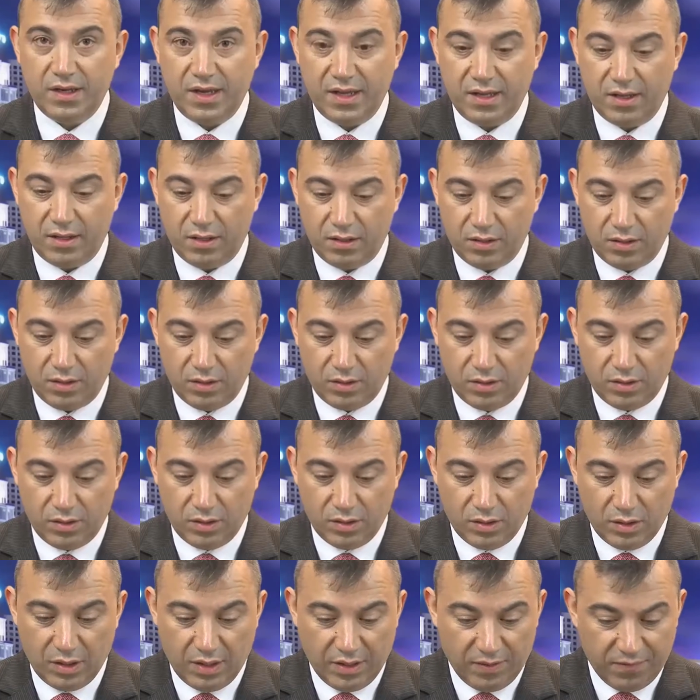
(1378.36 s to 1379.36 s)
Now,
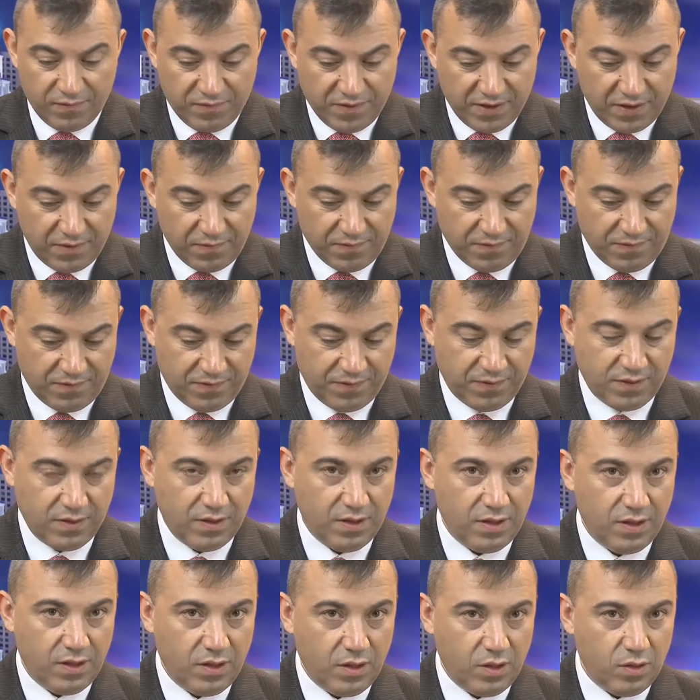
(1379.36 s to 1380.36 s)
Viv,
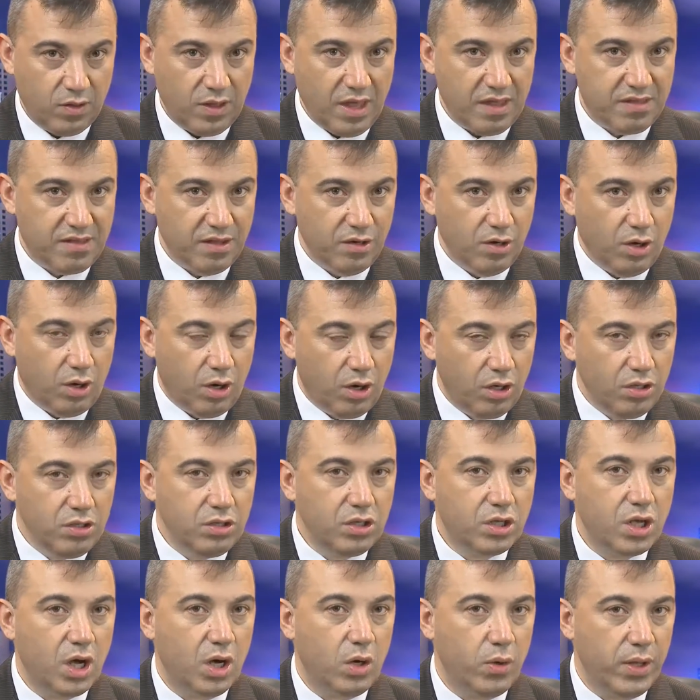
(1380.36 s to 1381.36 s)
it's an
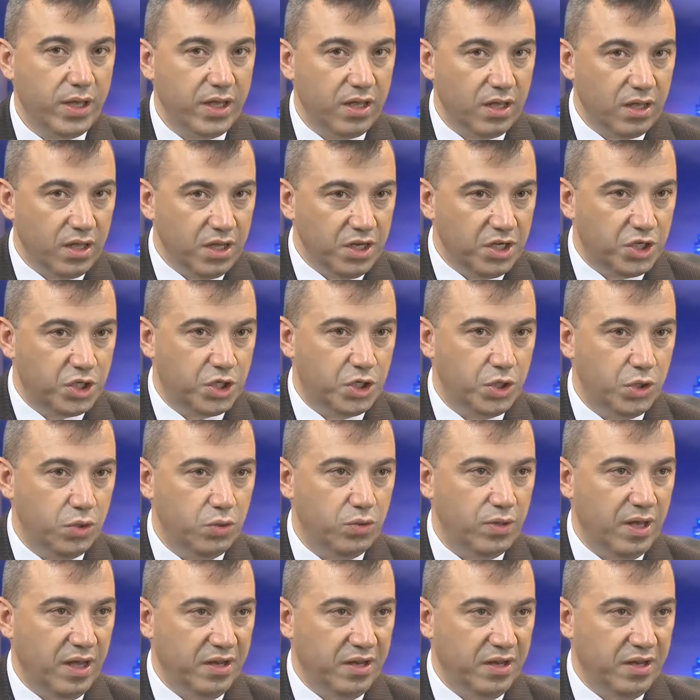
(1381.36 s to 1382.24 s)
ongoing issue,